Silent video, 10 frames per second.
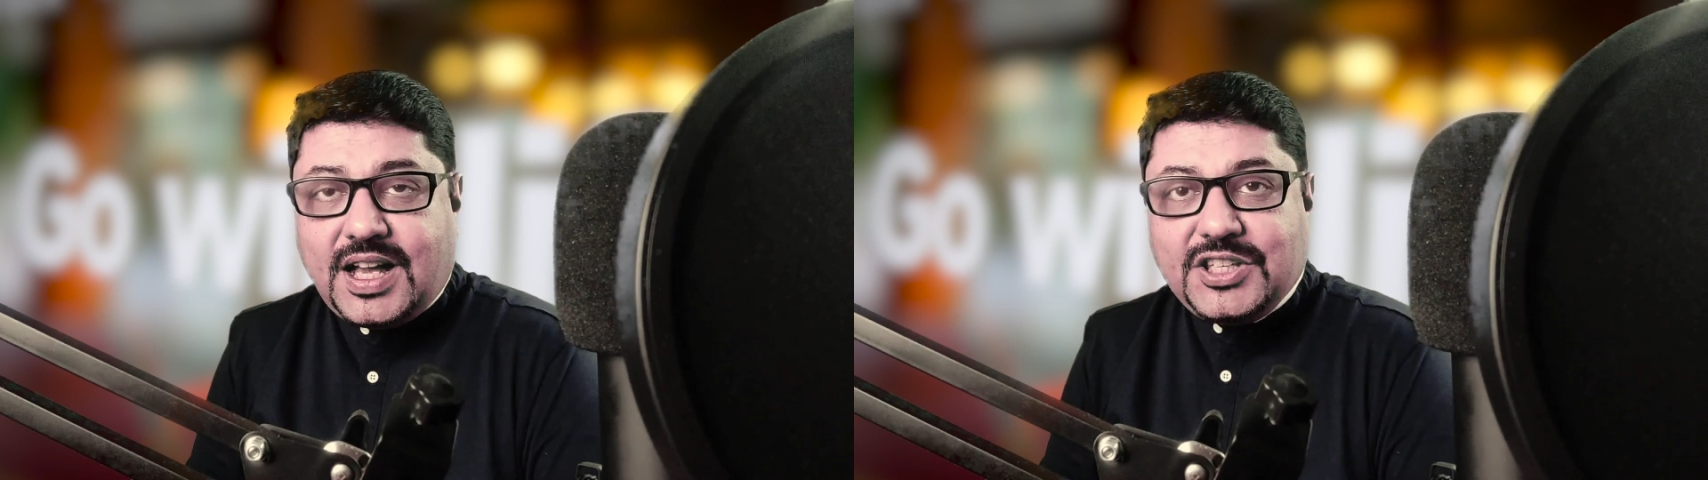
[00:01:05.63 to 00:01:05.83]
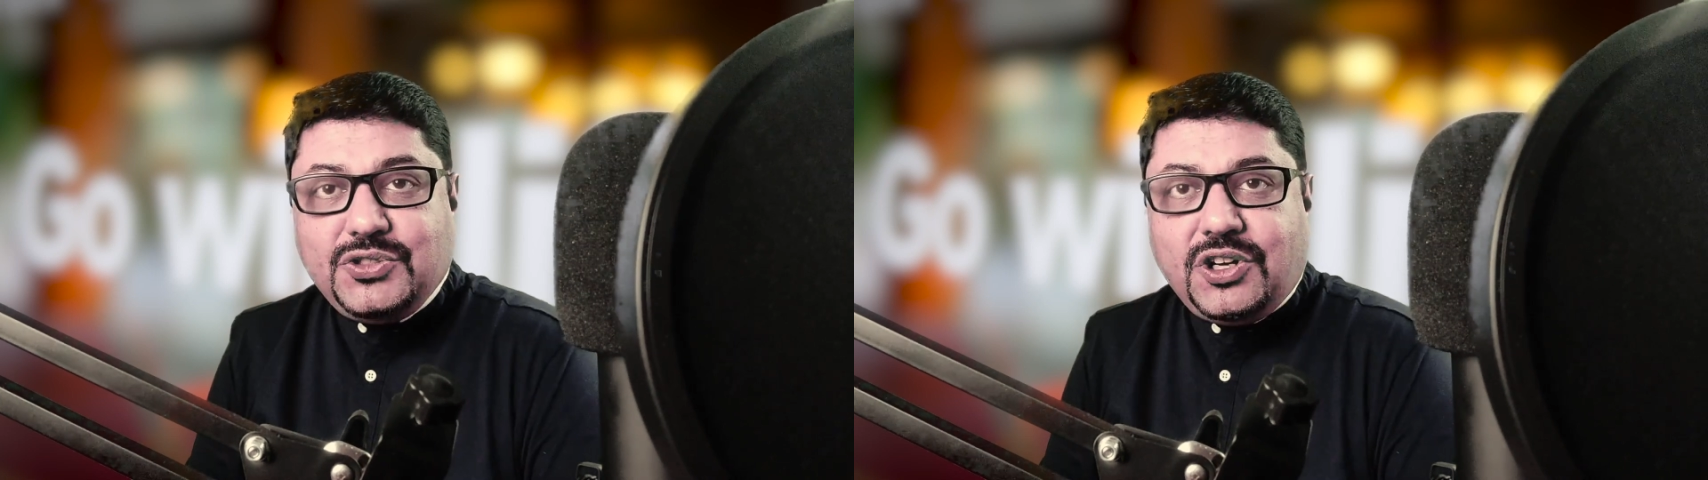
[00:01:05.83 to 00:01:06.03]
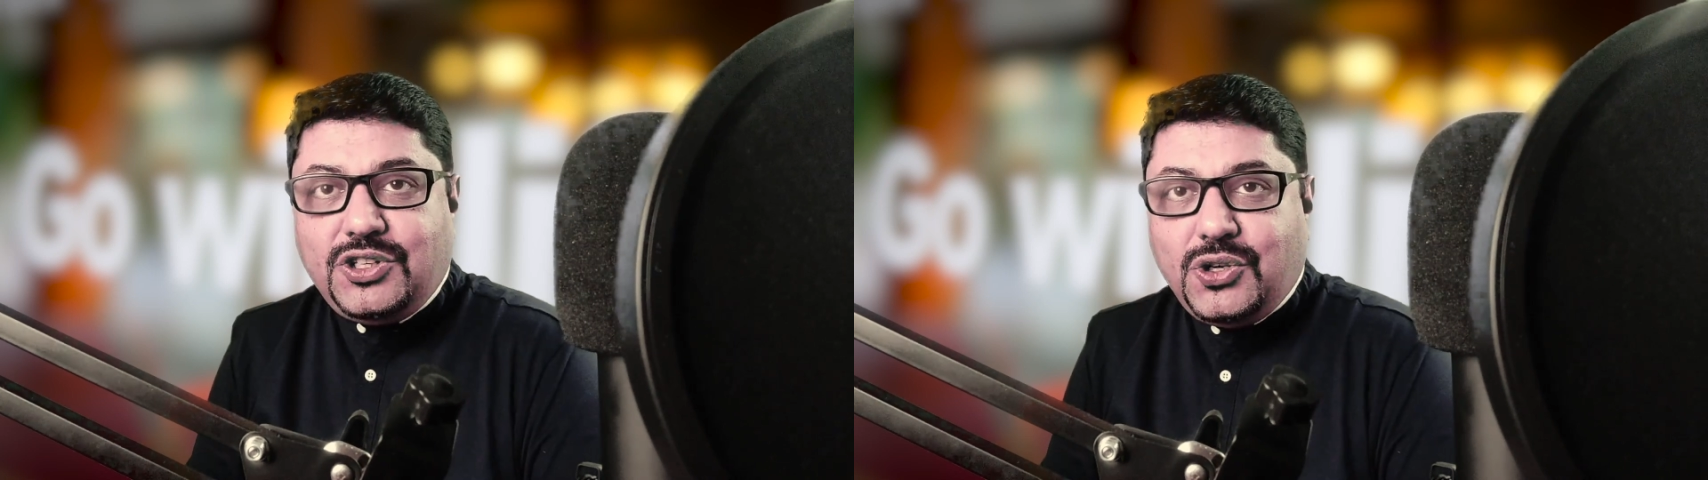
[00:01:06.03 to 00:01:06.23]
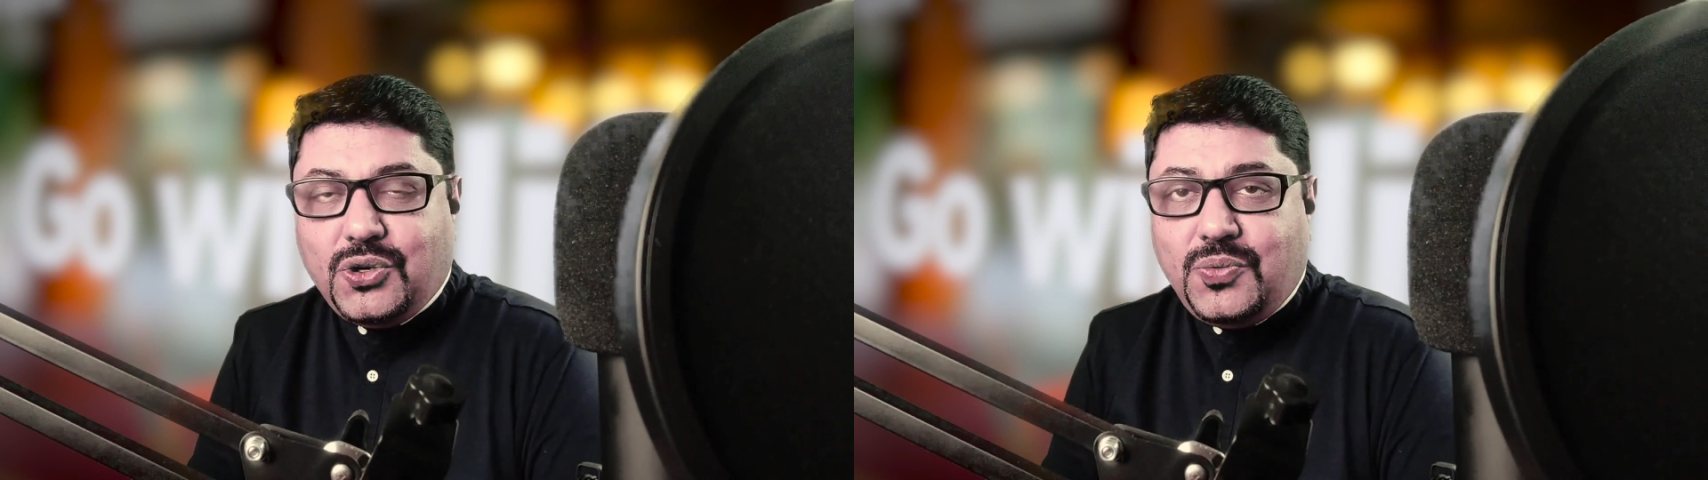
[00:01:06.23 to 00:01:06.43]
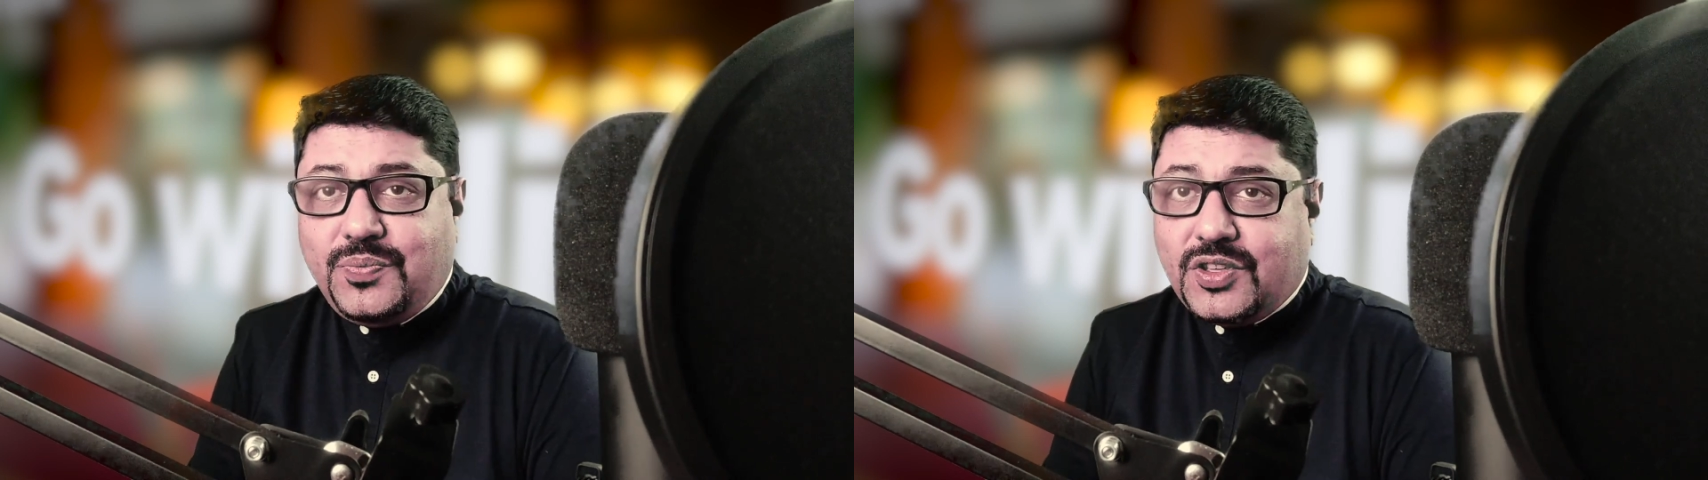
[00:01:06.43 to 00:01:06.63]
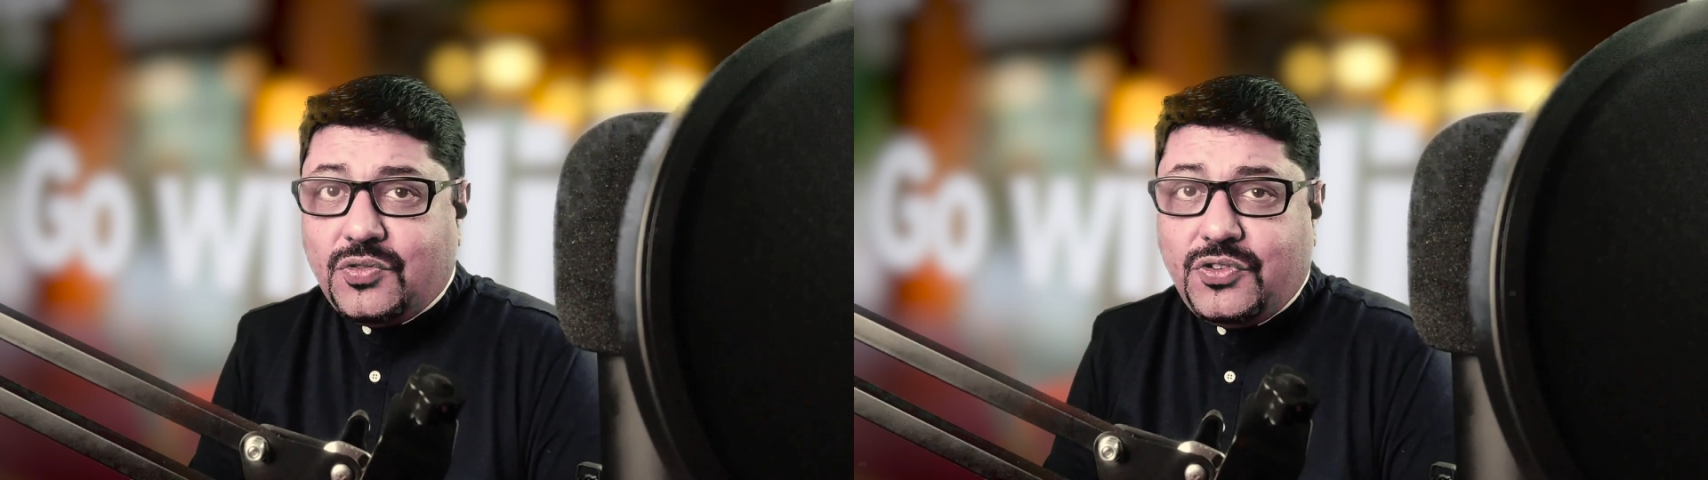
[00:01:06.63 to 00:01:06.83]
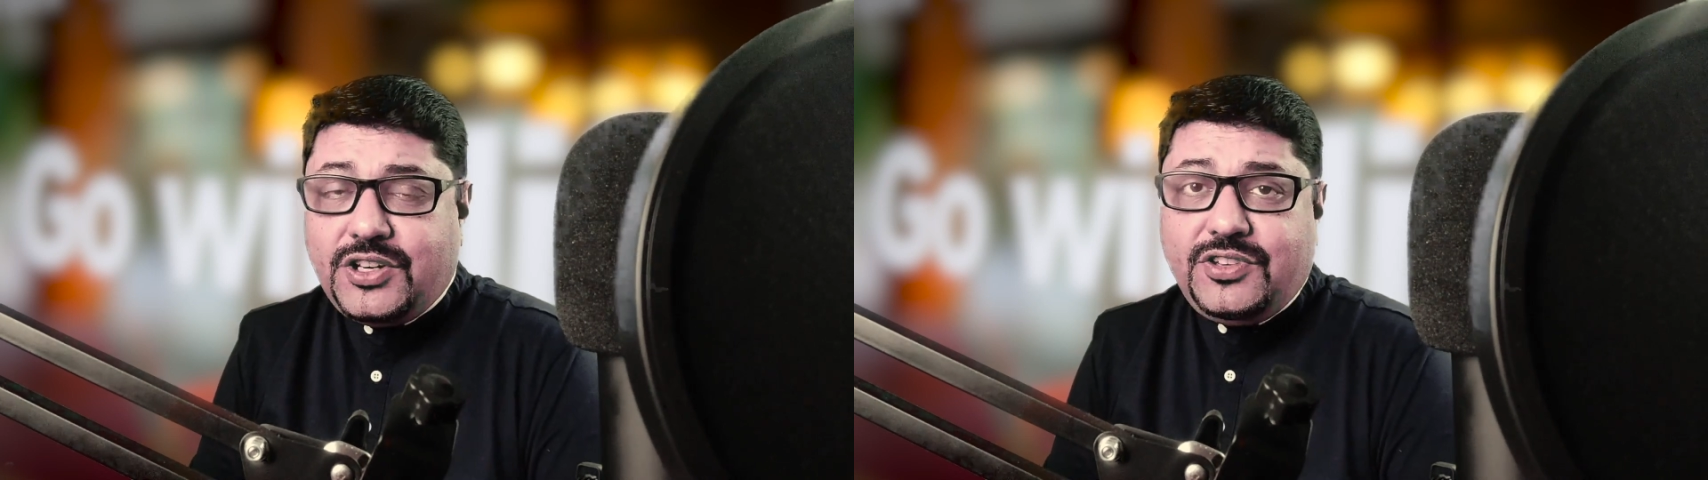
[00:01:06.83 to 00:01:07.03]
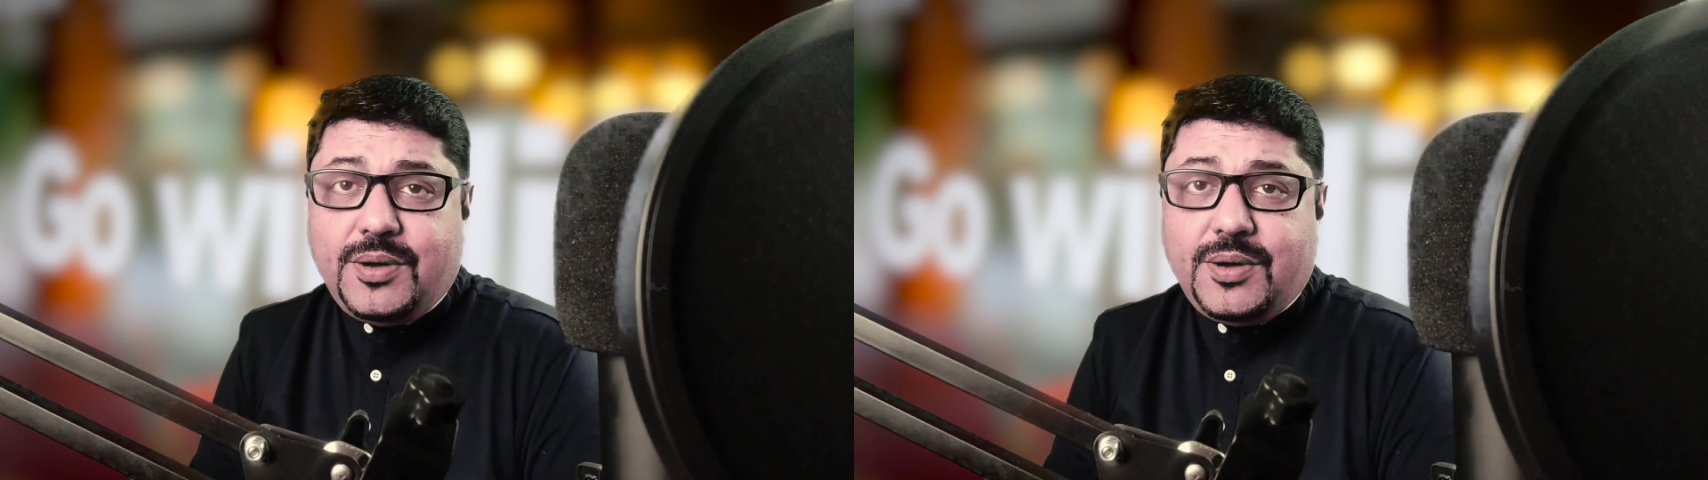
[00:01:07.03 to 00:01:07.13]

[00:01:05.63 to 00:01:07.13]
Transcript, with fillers: As you all know, when